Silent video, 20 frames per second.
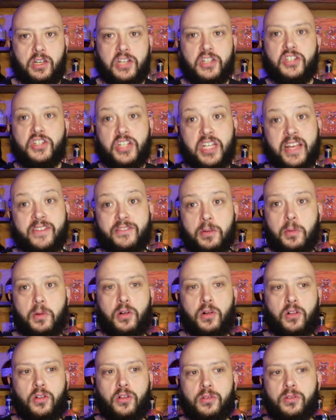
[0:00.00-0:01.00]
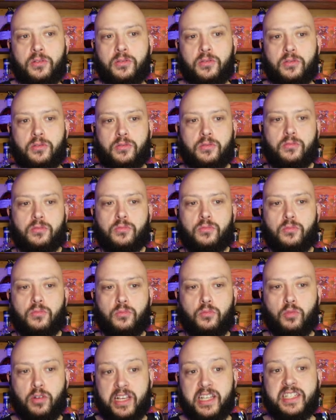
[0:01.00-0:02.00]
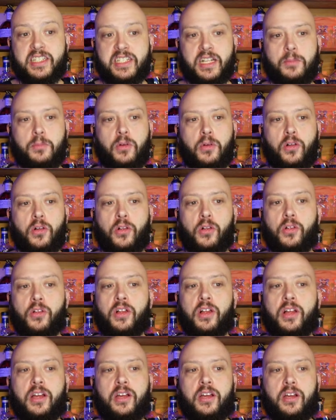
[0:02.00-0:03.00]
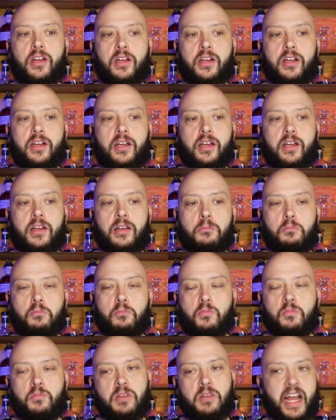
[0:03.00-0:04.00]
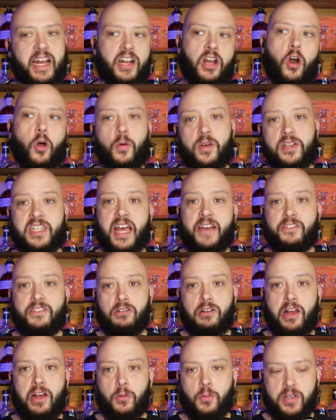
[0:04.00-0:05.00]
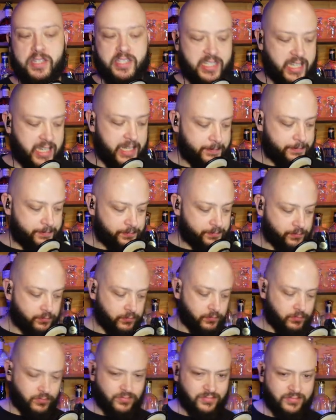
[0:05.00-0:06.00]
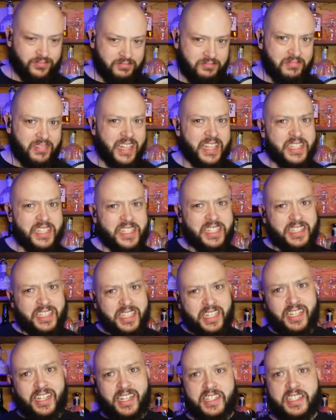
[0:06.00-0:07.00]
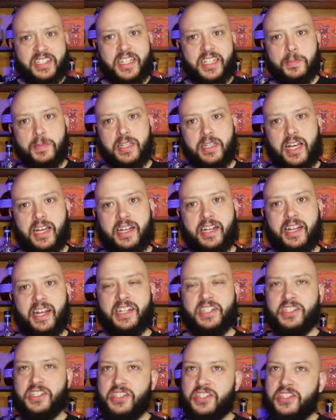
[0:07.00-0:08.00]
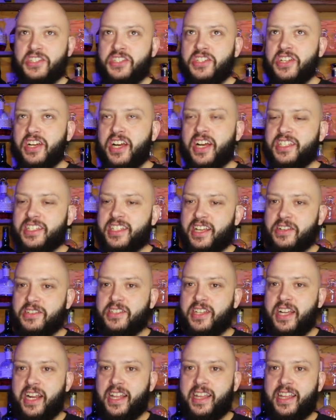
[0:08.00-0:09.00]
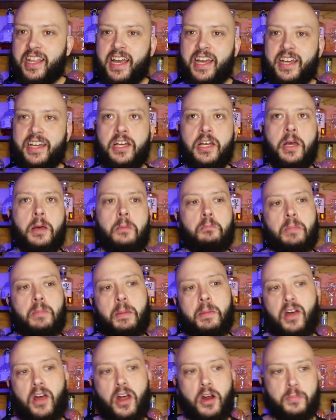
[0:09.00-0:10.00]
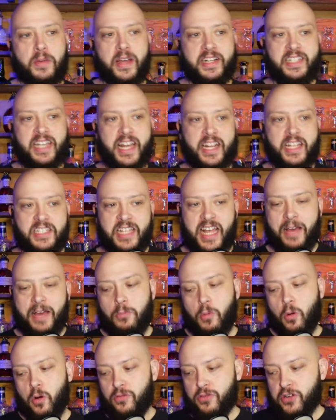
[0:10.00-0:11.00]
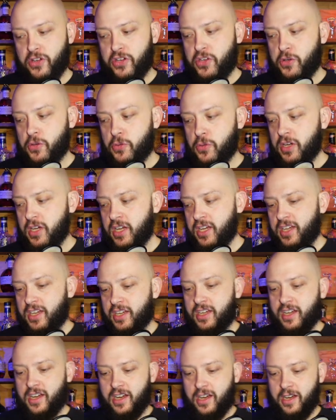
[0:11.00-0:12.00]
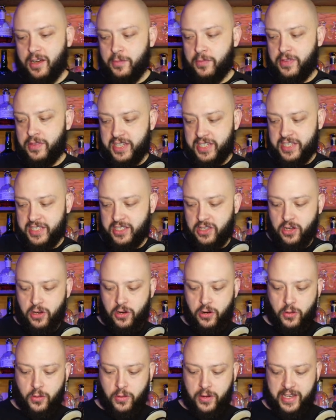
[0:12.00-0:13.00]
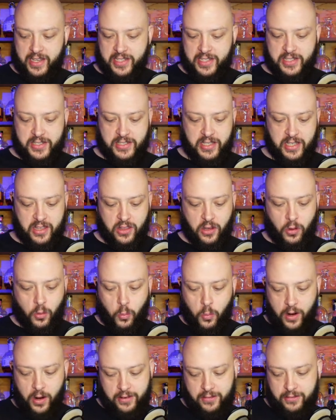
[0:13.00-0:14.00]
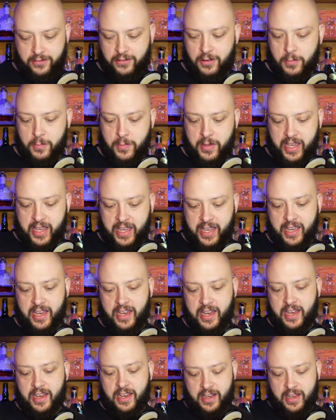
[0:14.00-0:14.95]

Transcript: achievable, reasonable, kind of always have it around whiskey. It's a little on the steep side. It's just outside of that. Maybe Ardbeg 10 is that more for you. Um, this though is the one for me.